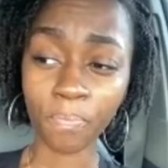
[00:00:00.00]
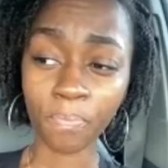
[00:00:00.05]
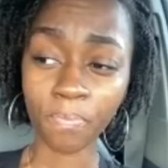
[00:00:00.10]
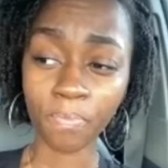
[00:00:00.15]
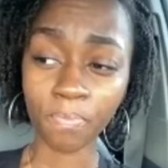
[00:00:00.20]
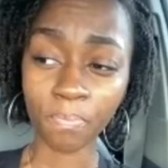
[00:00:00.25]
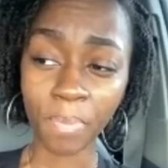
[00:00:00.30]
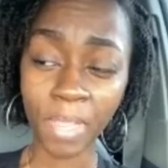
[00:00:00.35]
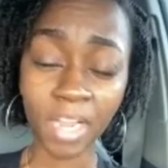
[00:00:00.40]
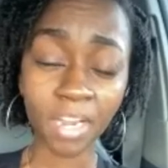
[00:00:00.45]

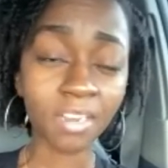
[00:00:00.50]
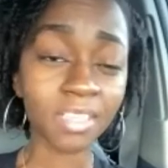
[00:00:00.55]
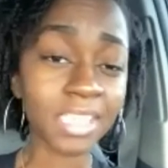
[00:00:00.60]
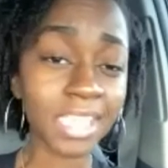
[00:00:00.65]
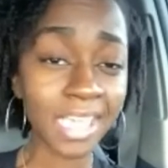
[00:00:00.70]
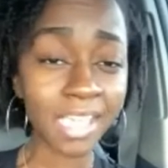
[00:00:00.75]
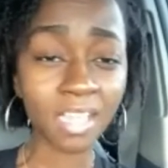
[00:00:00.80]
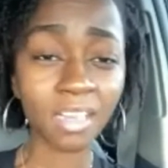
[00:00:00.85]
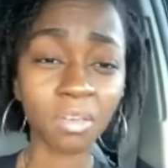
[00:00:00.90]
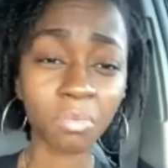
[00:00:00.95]
parents
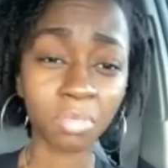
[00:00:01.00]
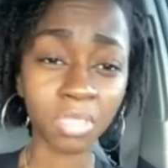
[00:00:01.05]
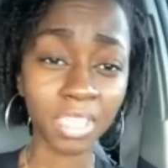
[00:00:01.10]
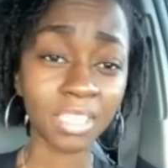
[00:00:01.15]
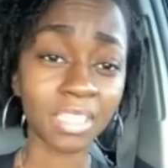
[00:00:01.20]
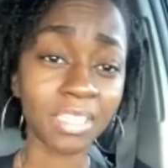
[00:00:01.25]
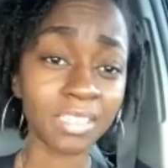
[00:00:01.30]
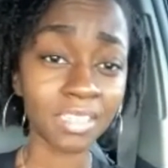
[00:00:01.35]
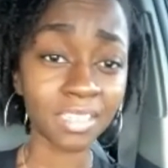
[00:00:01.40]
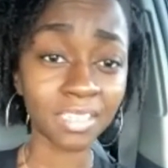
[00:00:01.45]
can't
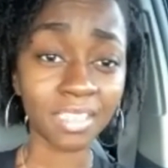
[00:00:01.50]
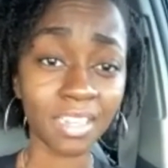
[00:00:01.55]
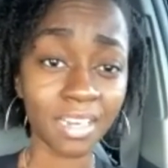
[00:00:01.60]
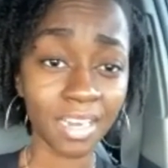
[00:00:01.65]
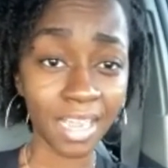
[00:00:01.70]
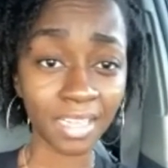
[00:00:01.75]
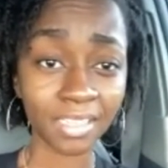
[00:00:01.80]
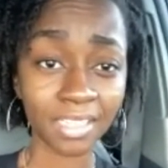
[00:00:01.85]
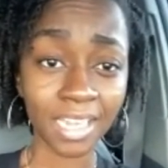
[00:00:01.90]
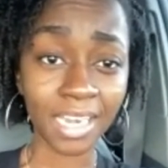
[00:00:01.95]
completely
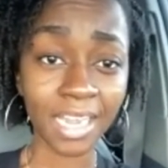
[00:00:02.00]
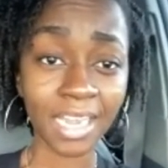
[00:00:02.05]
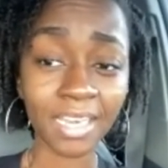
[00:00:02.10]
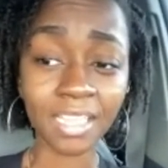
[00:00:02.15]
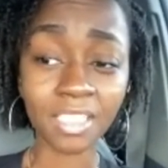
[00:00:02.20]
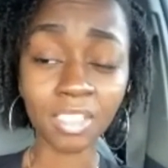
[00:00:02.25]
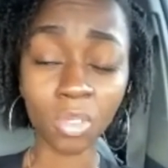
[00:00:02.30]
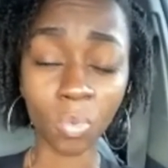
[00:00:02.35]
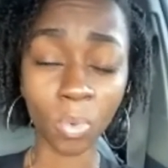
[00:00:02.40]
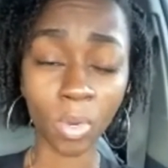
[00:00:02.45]
disconnect, and they need
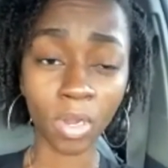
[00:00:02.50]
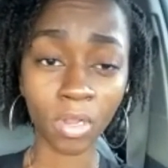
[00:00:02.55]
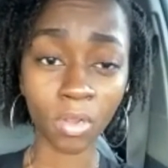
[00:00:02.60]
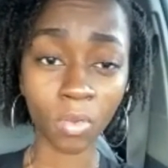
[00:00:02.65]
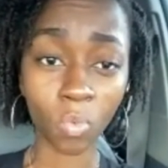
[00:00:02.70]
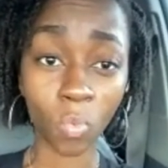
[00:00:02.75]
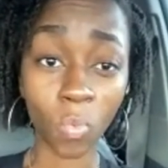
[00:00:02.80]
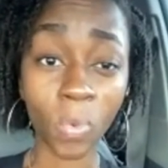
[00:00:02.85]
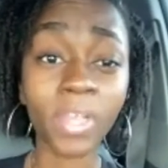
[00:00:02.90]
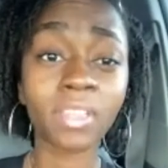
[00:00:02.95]
to work
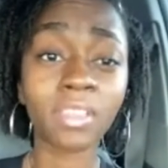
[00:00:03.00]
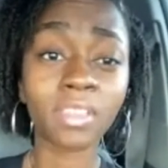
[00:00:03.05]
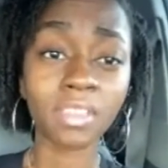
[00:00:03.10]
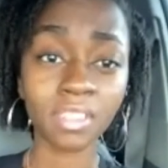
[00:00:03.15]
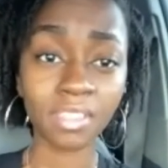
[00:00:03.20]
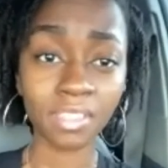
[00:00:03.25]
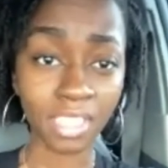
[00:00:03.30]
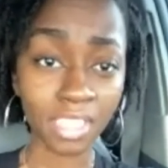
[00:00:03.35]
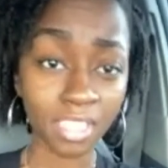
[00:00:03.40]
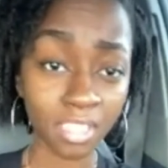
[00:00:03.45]
with the
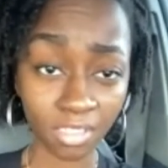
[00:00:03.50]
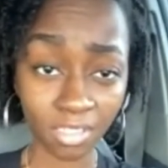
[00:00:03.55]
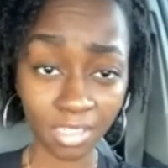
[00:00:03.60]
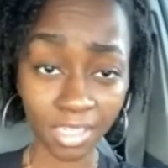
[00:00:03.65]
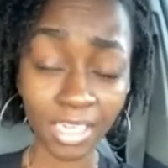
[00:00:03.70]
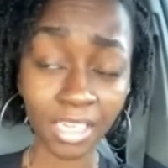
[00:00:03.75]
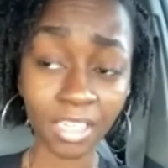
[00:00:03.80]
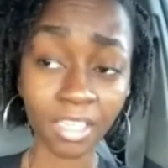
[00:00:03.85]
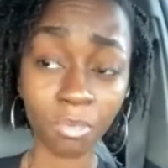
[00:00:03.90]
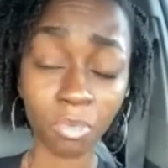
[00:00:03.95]
teachers. They
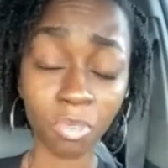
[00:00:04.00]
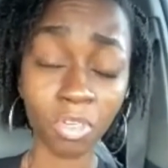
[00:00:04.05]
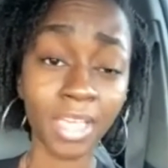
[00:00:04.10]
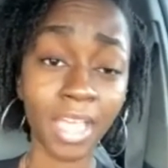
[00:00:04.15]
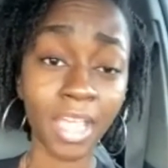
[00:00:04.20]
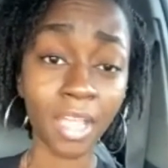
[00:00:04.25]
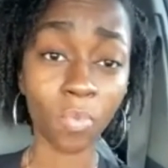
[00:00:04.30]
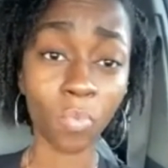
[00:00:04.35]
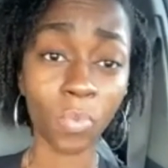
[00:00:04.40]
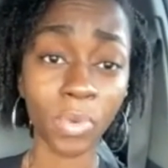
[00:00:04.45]
need to
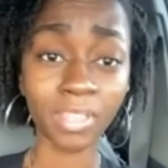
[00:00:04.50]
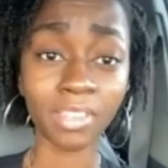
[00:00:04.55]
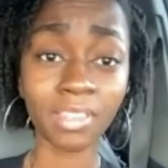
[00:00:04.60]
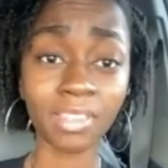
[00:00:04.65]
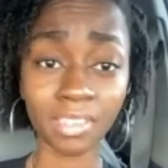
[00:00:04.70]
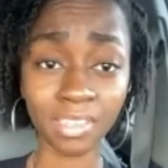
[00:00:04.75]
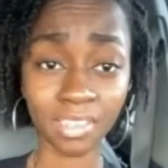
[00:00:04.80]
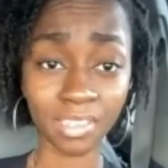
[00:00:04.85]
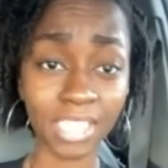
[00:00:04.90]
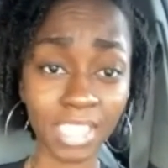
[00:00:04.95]
communicate with
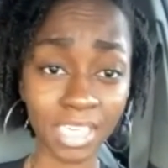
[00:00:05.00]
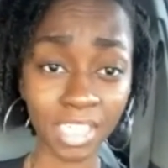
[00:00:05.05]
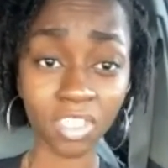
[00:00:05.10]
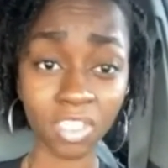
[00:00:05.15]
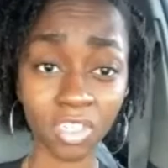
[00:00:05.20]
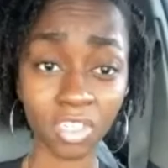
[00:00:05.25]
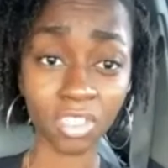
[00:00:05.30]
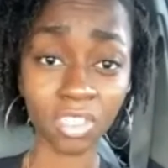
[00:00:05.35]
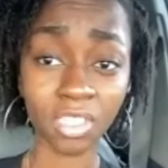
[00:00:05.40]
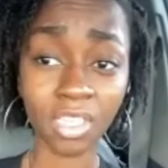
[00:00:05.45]
the
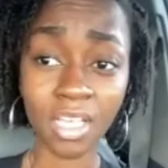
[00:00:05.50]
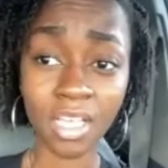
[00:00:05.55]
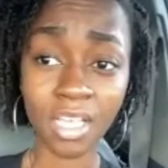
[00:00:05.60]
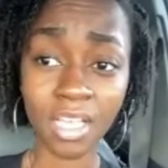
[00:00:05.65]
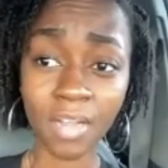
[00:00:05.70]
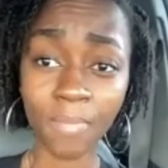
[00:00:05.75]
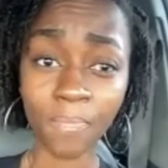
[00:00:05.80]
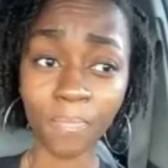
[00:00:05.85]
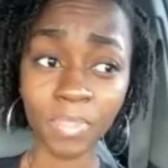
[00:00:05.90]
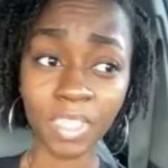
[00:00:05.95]
teachers
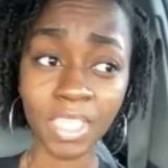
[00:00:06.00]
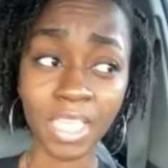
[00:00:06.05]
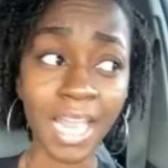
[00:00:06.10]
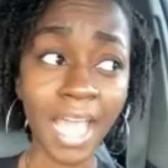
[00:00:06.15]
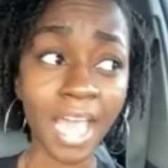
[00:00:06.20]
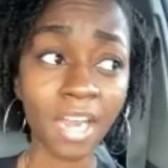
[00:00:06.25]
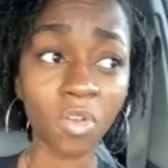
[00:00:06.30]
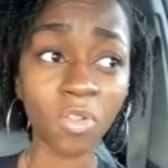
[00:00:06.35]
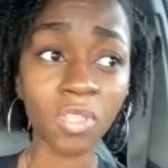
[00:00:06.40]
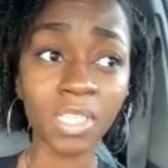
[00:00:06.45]
to
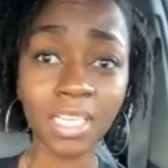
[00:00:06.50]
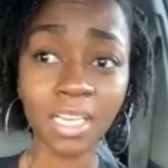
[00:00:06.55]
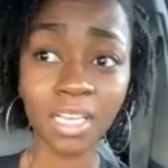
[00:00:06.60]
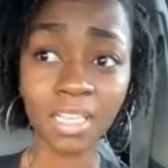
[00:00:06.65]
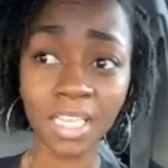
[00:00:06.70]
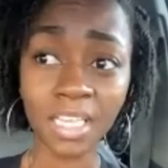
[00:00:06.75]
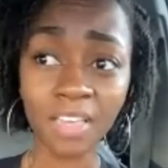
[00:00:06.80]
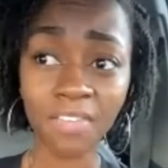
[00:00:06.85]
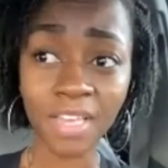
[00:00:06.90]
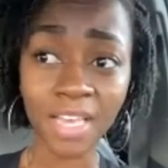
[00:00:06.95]
not only
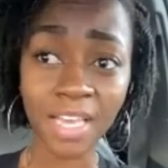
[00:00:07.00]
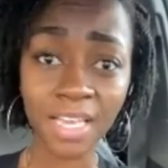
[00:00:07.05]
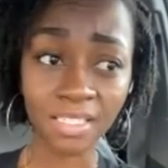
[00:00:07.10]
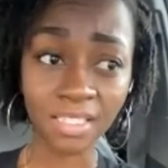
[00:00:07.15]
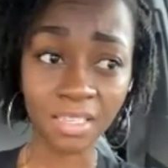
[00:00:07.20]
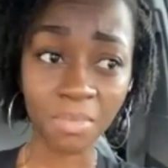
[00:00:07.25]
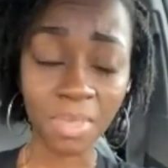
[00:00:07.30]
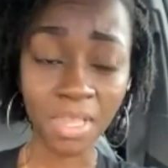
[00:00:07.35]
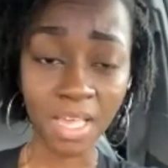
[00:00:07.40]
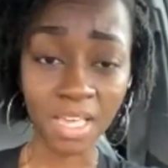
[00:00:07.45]
alleviate
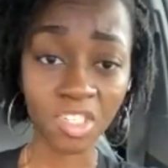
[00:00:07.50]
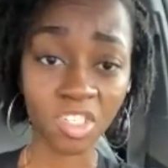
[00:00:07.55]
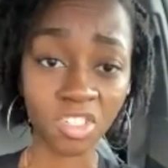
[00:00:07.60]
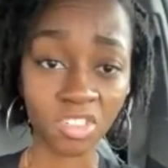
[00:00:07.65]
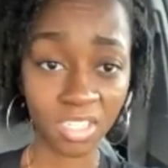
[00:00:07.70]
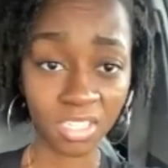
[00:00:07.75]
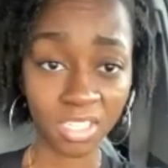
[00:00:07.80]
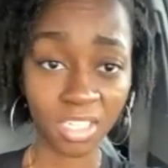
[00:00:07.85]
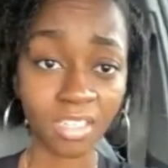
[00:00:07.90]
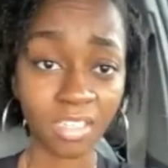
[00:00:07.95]
some of that
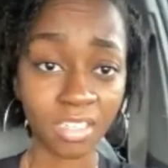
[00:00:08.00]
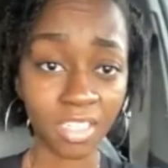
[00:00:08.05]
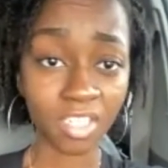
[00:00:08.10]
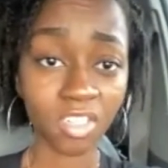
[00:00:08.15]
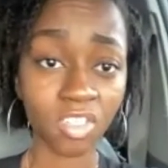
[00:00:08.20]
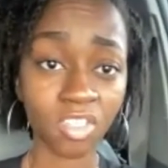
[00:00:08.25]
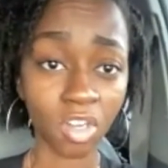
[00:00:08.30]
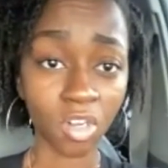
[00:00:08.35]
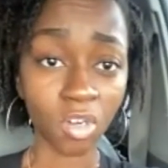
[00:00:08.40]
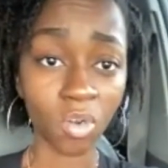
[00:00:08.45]
stress that the
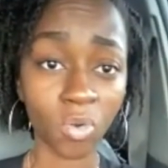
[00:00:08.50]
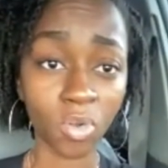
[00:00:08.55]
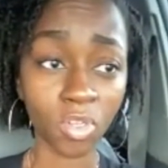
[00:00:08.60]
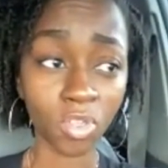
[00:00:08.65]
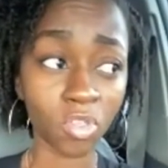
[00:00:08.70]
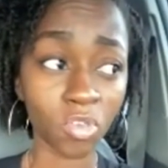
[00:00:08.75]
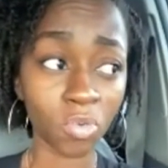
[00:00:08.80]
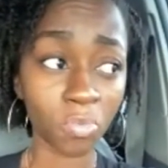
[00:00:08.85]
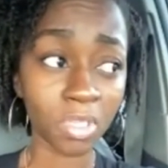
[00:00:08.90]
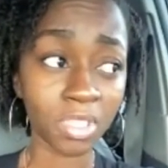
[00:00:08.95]
teachers are going
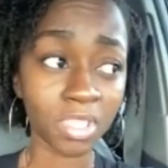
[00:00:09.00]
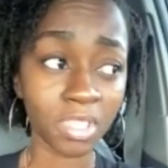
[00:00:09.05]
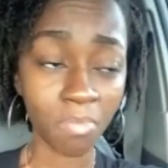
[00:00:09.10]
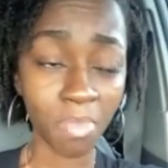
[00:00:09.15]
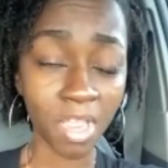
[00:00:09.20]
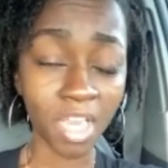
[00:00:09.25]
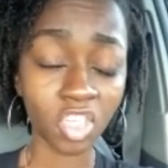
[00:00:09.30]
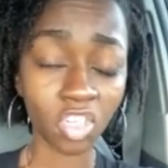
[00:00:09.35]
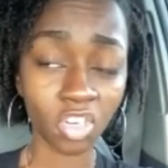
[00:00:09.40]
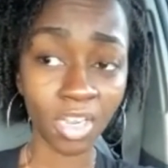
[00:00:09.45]
through, but to
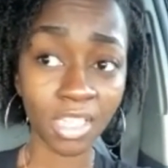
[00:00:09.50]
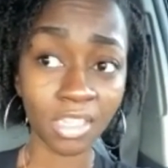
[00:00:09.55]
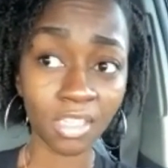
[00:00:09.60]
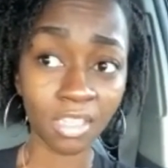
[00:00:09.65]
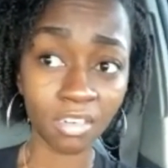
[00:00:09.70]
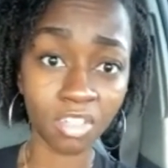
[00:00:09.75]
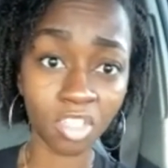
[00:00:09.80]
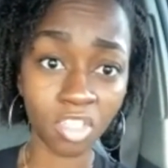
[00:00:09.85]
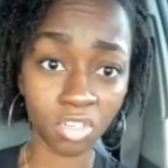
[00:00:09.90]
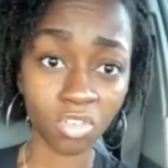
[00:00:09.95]
make sure that
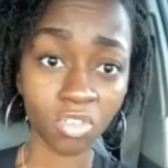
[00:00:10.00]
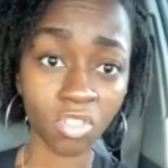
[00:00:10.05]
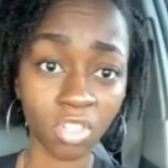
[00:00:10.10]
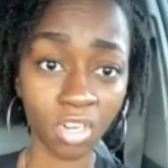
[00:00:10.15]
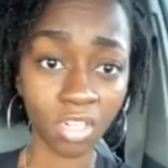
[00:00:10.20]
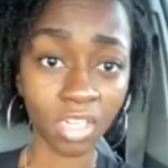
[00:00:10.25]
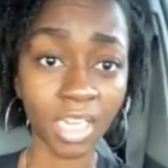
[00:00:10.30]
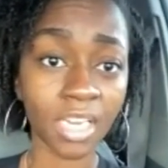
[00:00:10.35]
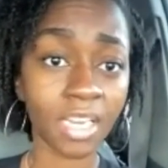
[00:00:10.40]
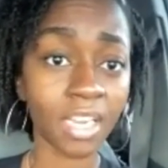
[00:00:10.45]
their children are
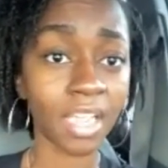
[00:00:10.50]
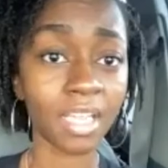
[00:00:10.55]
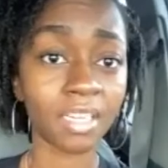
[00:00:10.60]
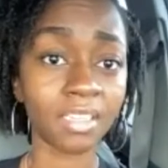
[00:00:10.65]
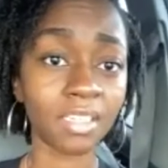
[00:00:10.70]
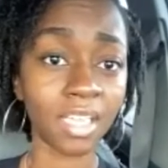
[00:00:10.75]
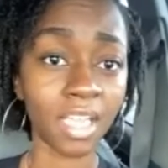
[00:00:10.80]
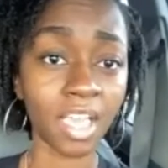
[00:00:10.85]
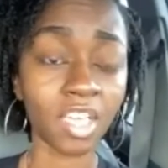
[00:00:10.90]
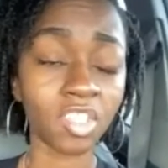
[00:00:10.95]
getting the
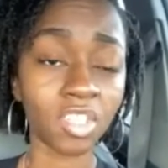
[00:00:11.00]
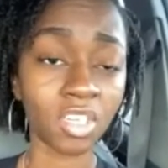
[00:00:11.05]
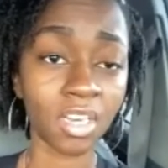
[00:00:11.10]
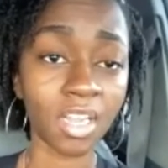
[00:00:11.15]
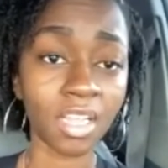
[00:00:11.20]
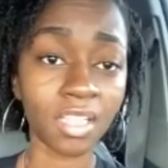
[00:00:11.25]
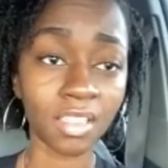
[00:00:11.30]
education that